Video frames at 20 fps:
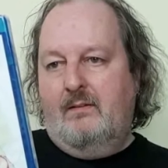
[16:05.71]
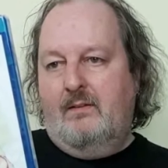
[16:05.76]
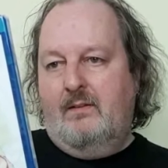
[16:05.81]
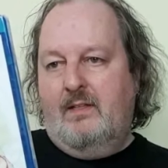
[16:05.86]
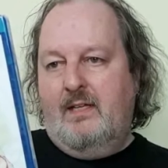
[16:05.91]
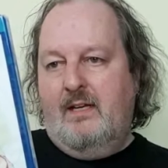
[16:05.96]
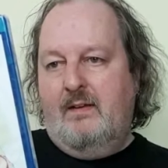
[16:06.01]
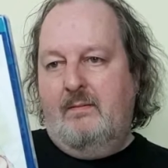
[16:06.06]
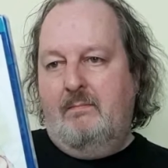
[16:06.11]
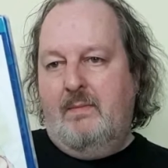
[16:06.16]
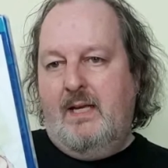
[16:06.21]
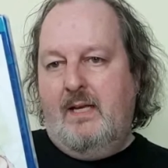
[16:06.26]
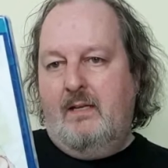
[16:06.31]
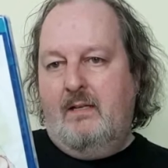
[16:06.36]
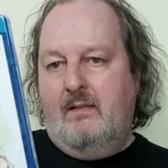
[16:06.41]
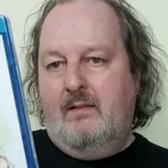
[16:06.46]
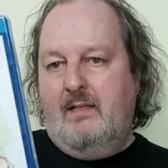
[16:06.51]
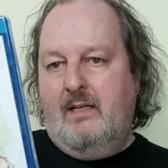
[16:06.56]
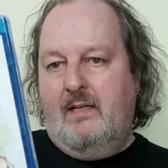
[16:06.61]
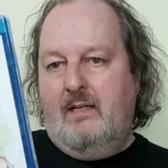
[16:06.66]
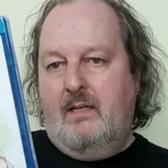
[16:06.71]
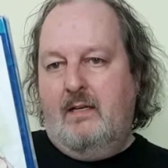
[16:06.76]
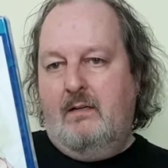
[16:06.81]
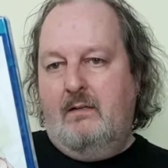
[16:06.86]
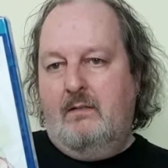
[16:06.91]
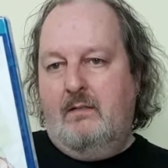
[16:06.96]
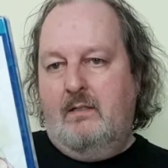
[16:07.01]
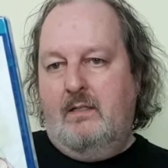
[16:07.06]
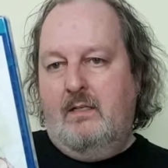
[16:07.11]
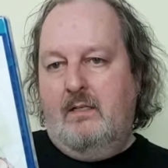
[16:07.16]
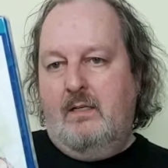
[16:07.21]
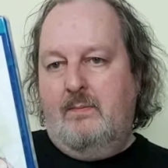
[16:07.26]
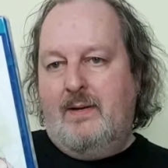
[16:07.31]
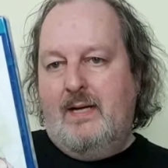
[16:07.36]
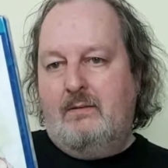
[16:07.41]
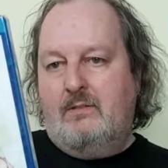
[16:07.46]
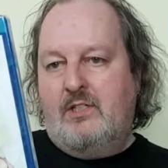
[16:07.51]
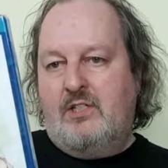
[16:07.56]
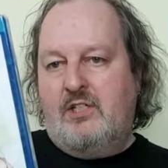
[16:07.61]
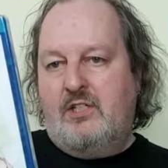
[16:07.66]
They meet and they learn
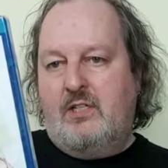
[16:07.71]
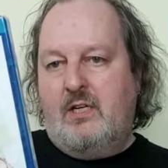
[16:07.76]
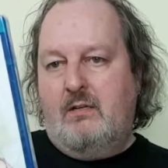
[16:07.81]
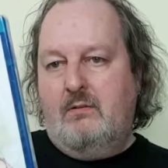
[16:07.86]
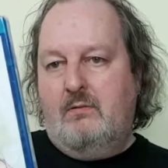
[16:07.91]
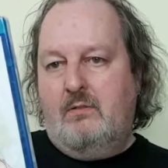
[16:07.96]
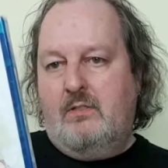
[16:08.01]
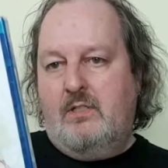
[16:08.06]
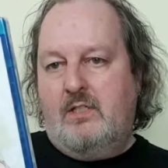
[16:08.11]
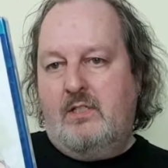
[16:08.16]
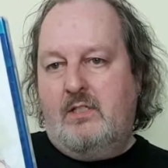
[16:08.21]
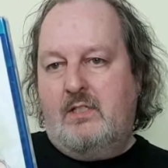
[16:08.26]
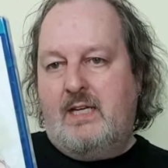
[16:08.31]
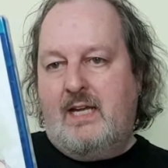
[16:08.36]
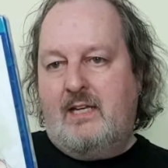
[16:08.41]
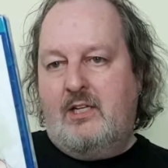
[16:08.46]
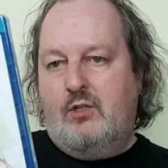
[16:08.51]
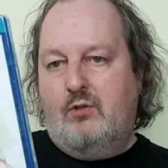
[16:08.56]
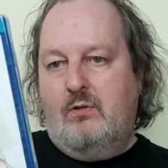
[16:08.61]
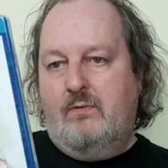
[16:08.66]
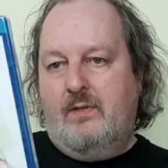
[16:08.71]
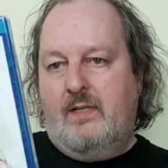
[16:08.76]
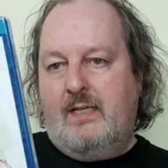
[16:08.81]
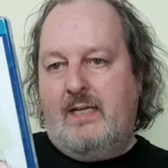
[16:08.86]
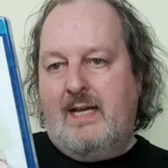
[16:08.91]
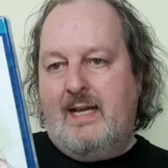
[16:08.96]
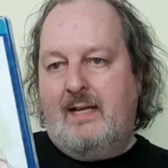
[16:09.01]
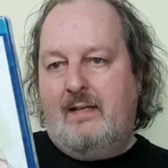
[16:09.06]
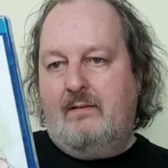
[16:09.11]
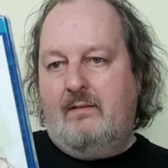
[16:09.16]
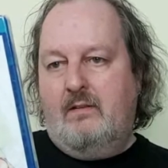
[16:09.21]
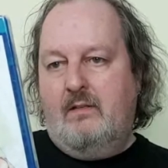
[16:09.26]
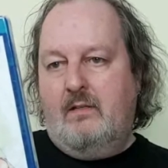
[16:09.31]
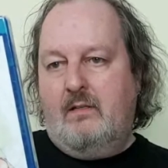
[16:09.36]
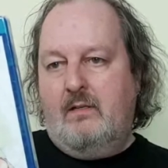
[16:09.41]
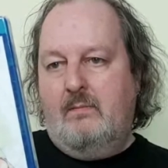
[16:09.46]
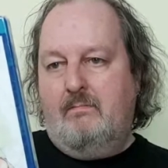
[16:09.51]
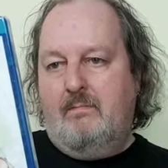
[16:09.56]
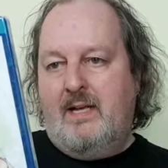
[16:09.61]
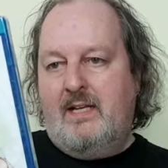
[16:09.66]
about a stone statue of a cat
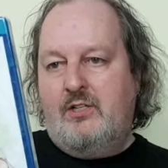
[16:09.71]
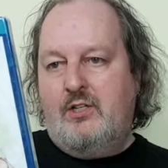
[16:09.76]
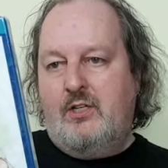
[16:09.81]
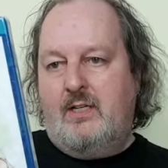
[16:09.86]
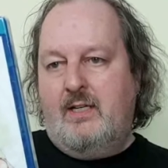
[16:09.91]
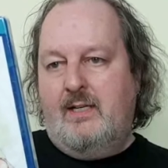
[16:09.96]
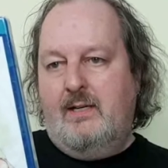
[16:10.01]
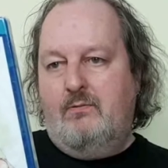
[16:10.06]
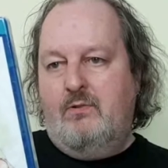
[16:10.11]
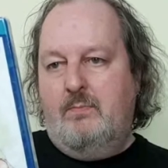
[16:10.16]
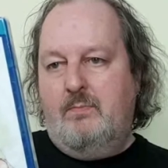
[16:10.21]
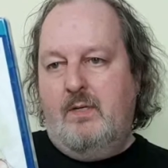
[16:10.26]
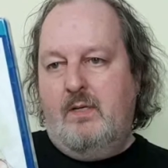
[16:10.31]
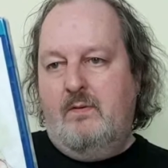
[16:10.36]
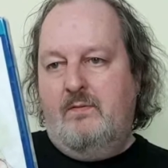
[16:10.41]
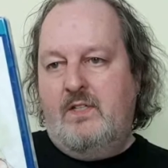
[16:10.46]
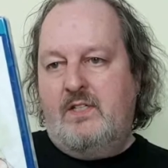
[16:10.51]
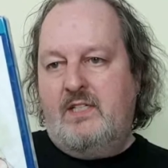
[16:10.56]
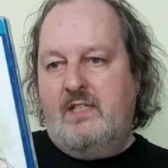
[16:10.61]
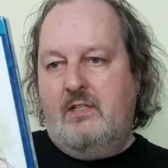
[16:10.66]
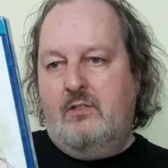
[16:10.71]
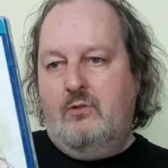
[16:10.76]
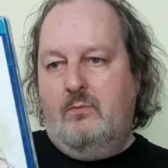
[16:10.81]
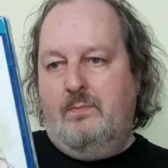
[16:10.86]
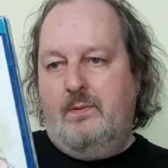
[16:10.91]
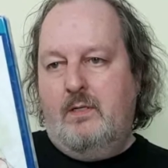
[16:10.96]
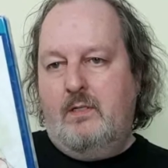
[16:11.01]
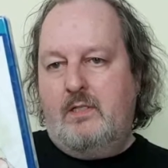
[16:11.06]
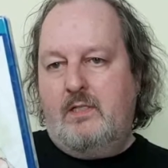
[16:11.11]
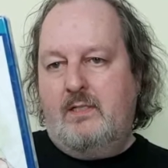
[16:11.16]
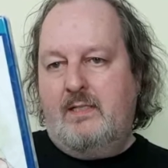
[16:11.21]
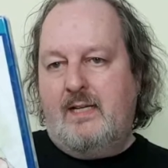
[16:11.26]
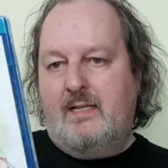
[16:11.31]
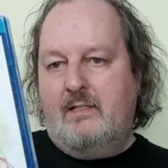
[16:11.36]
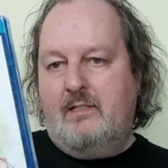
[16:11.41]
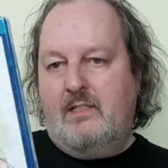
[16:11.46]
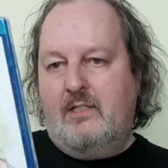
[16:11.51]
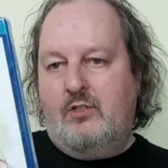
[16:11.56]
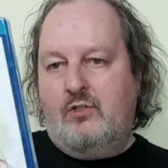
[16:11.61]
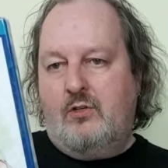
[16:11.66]
that can magically remove a single
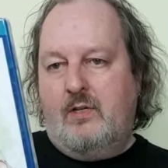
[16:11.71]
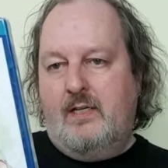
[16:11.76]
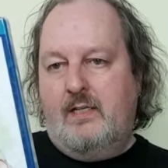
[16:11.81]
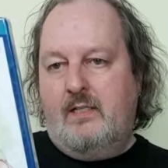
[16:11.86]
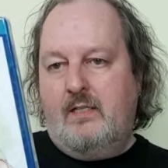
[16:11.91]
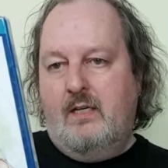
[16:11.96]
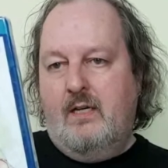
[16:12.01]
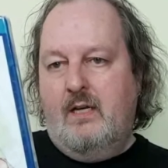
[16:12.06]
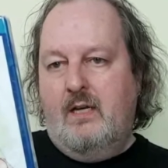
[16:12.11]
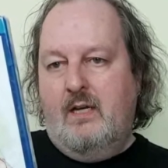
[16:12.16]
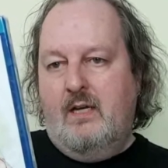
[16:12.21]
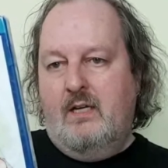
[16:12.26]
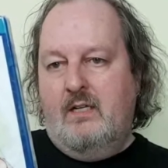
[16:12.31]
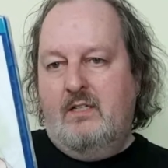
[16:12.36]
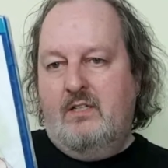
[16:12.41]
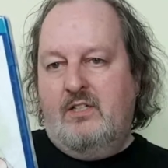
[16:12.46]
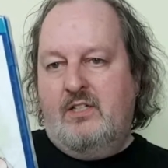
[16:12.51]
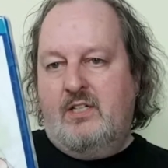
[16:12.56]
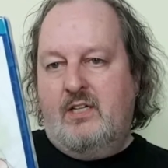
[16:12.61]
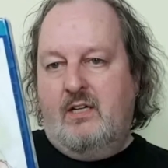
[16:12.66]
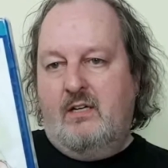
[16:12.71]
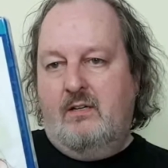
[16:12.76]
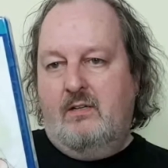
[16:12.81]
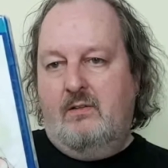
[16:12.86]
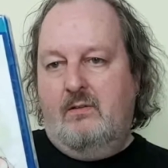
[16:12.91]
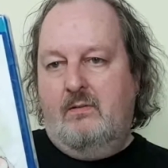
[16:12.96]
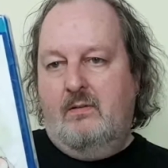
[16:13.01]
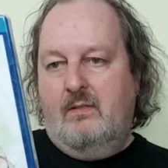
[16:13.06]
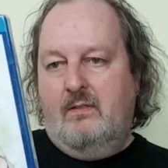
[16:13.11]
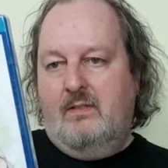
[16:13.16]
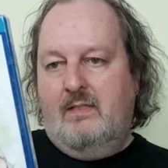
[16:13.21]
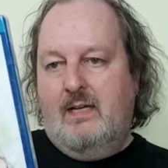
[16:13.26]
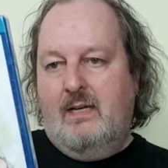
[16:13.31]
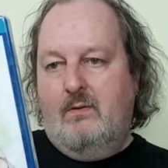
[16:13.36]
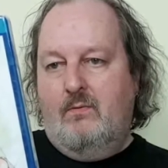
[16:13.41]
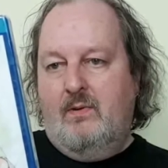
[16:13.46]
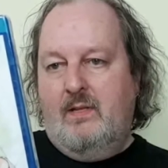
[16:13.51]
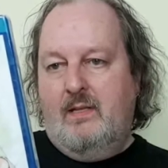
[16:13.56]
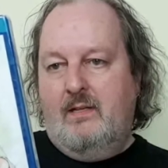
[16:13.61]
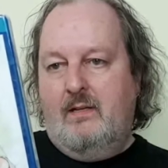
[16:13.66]
personality trait. So they,
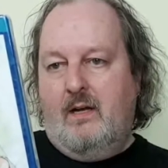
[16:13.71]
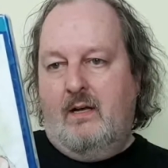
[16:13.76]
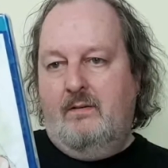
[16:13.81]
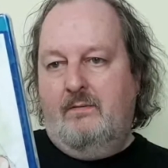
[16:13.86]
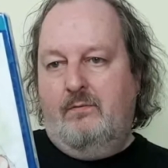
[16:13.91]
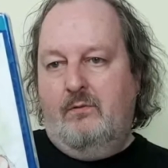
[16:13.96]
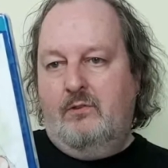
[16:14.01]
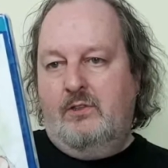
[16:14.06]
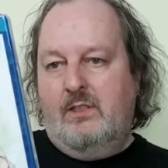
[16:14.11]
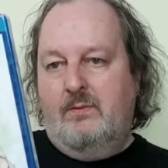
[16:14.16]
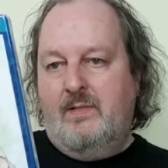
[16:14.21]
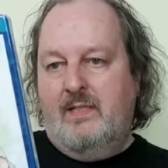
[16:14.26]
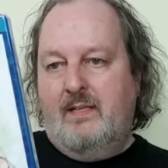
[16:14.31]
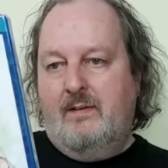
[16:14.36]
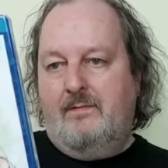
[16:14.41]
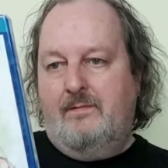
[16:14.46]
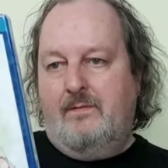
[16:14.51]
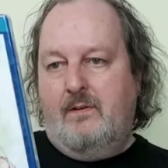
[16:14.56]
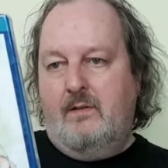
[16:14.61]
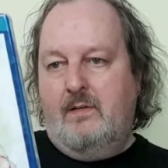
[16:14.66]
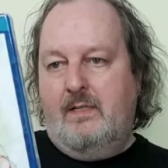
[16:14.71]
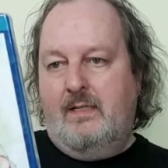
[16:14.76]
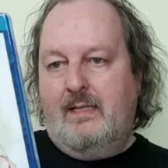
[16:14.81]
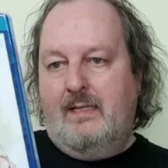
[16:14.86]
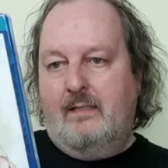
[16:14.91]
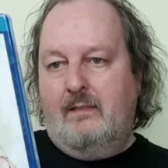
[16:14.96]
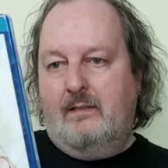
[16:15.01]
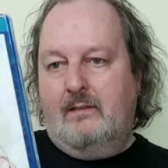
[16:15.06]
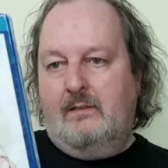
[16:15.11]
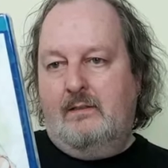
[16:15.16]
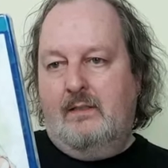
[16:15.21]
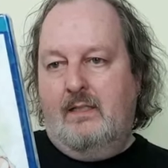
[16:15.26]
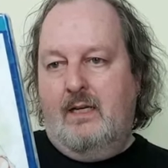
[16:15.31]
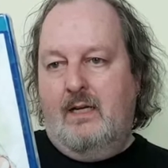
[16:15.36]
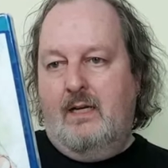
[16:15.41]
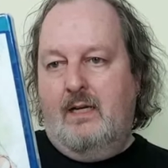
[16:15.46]
when they unfortunately, when they find out,